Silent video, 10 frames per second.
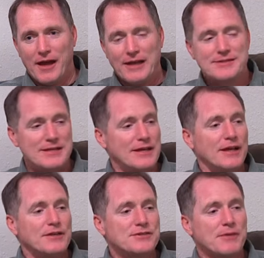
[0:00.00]
And see,
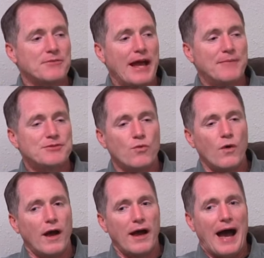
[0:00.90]
sometimes
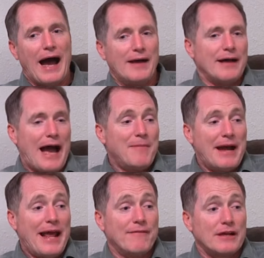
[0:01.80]
I
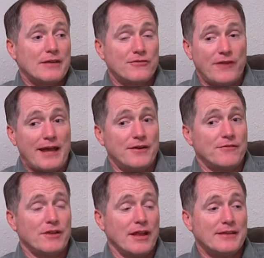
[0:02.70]
might have a standard
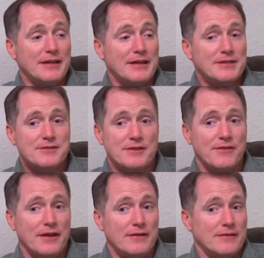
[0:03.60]
of cleanliness
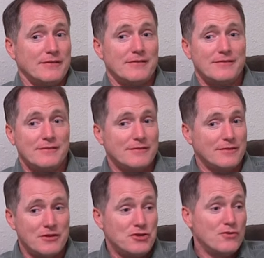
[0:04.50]
that
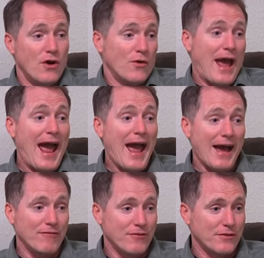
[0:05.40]
you don't
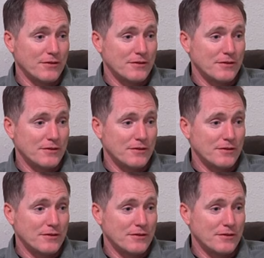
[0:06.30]
have